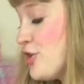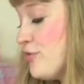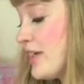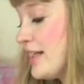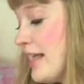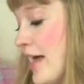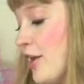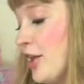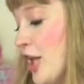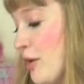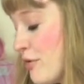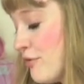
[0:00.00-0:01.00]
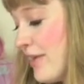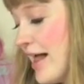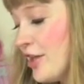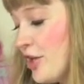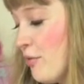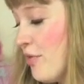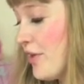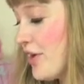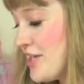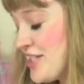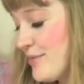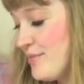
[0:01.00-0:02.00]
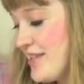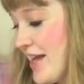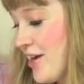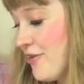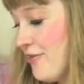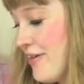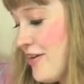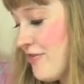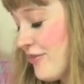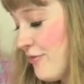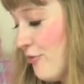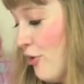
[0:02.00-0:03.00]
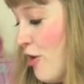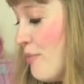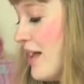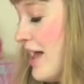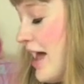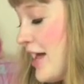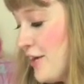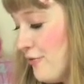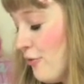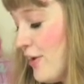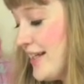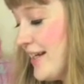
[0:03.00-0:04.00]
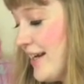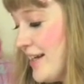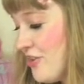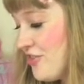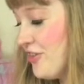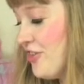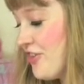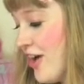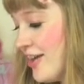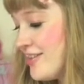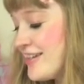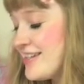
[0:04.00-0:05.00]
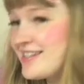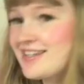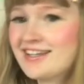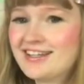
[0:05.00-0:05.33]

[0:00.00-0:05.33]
You've declared a lower value on the customs declaration form and avoided additional charges.